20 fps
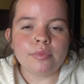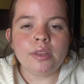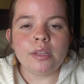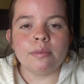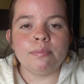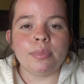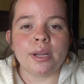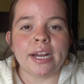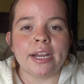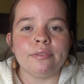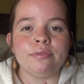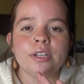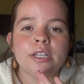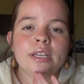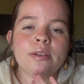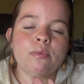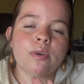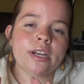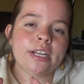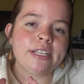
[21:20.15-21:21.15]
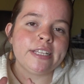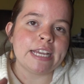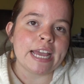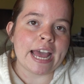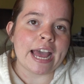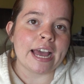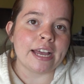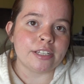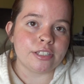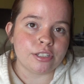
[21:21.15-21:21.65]
But I really wanted to
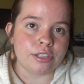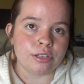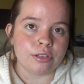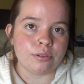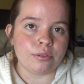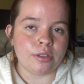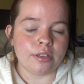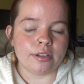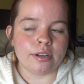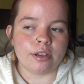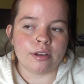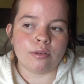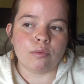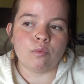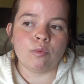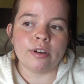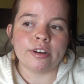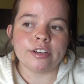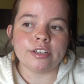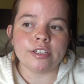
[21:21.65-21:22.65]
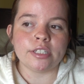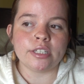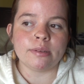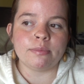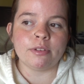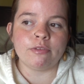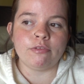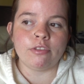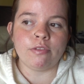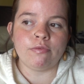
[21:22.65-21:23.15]
ask you, you know, what are some
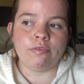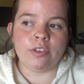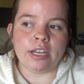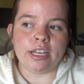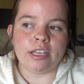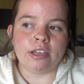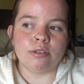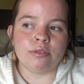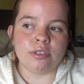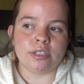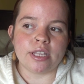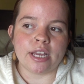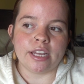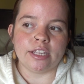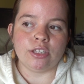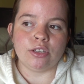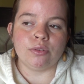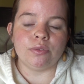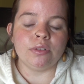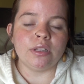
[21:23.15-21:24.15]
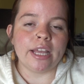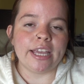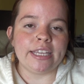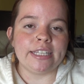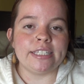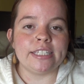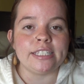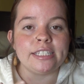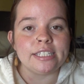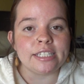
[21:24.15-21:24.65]
of the videos that you'd like
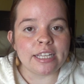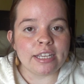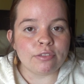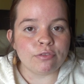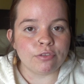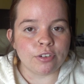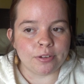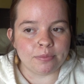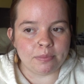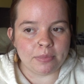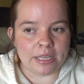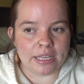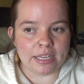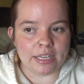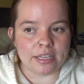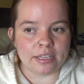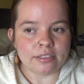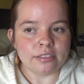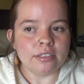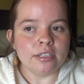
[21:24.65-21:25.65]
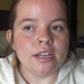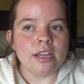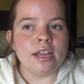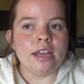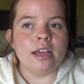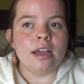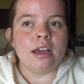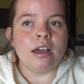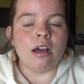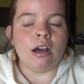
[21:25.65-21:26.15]
to see from me
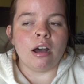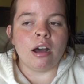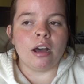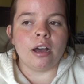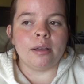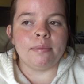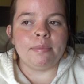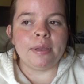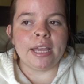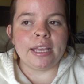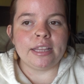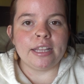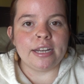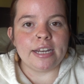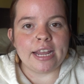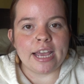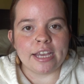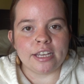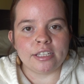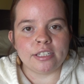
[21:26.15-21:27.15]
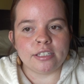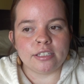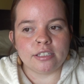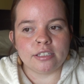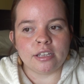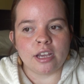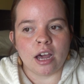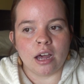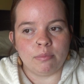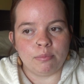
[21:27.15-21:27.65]
in the
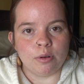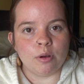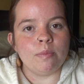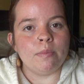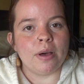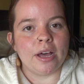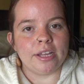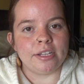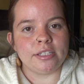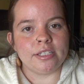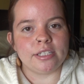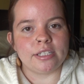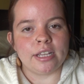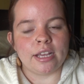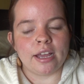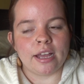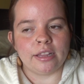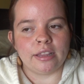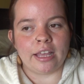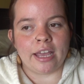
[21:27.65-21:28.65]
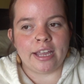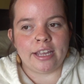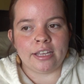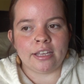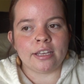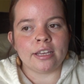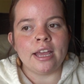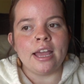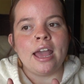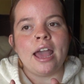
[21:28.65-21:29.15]
next couple months?
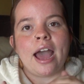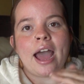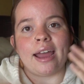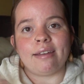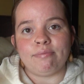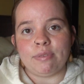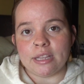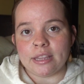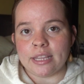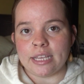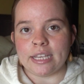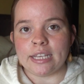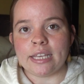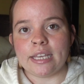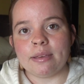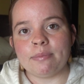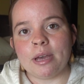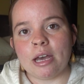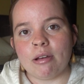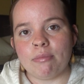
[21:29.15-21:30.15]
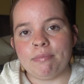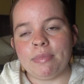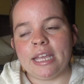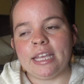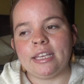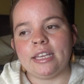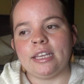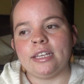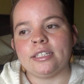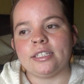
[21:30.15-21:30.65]
Like, I've been thinking about
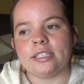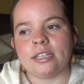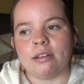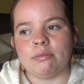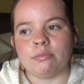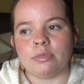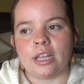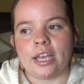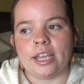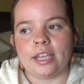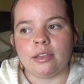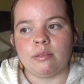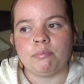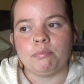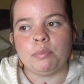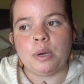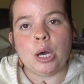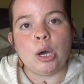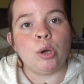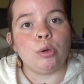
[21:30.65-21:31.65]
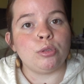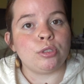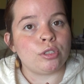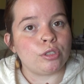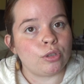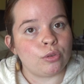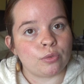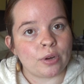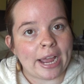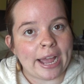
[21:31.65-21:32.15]
making some like
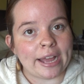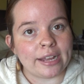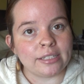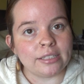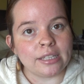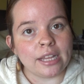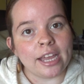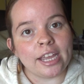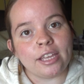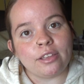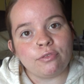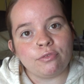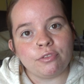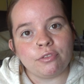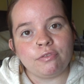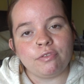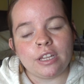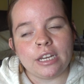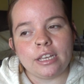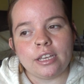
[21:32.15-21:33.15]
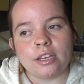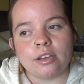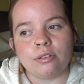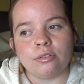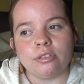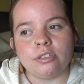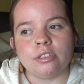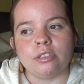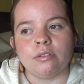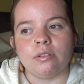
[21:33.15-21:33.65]
post-grad life
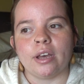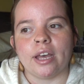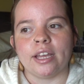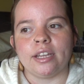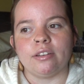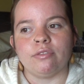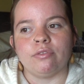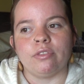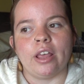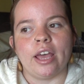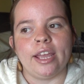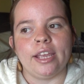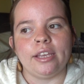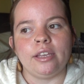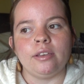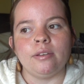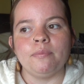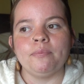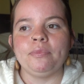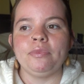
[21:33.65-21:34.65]
videos, so kind of like,